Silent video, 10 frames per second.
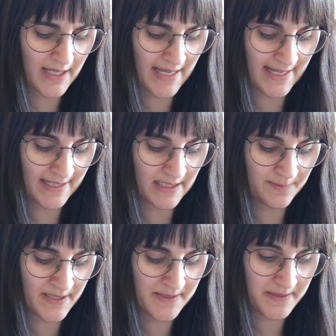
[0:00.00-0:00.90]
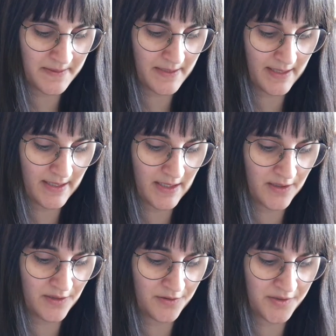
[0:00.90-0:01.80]
and basically he
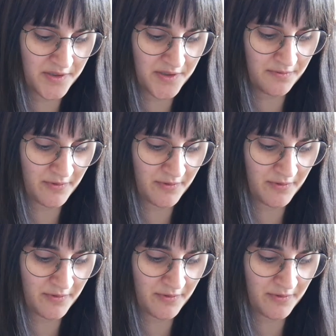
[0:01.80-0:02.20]
used